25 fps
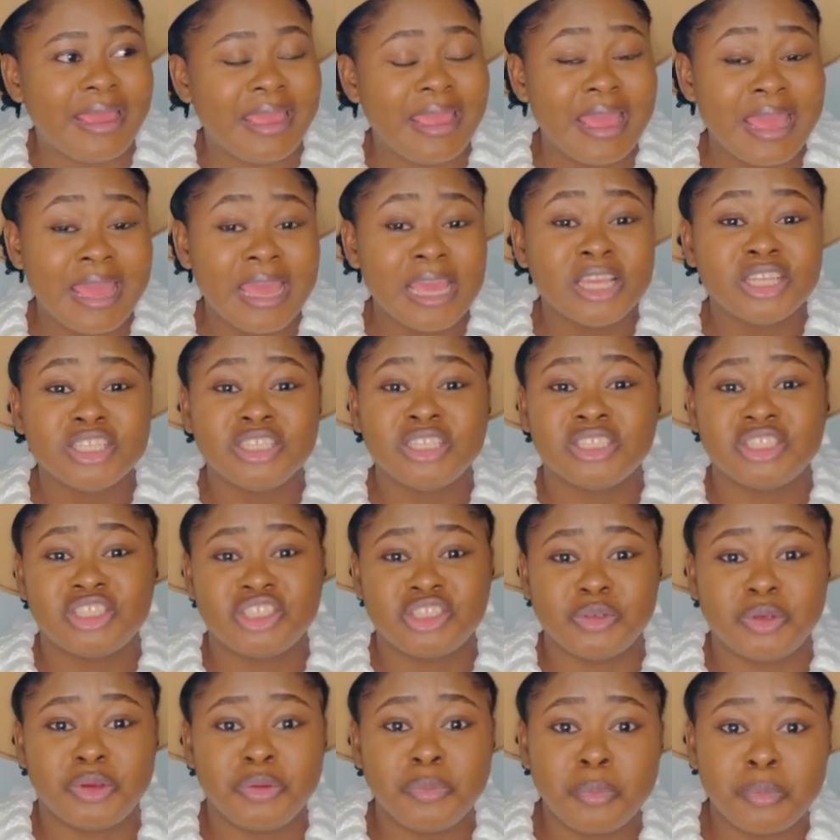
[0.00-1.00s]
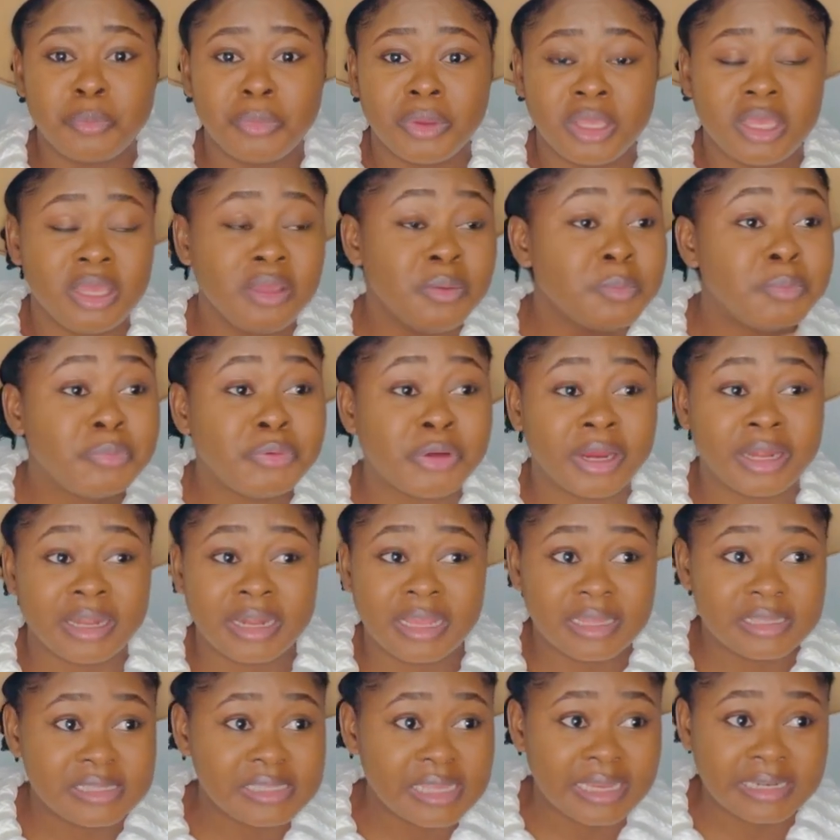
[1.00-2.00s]
he
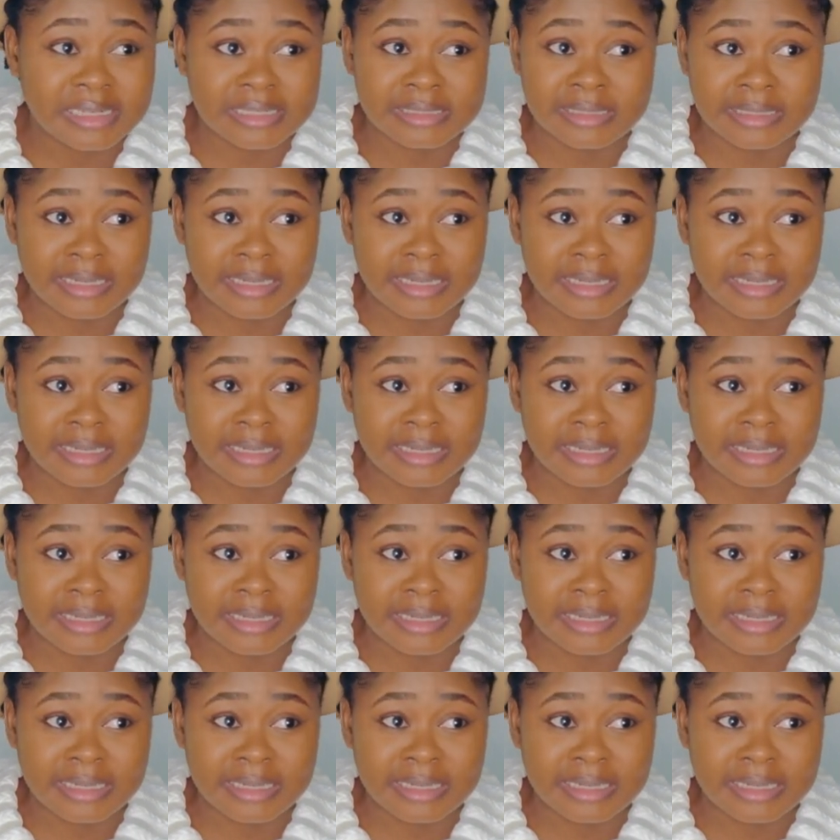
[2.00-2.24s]
impregnated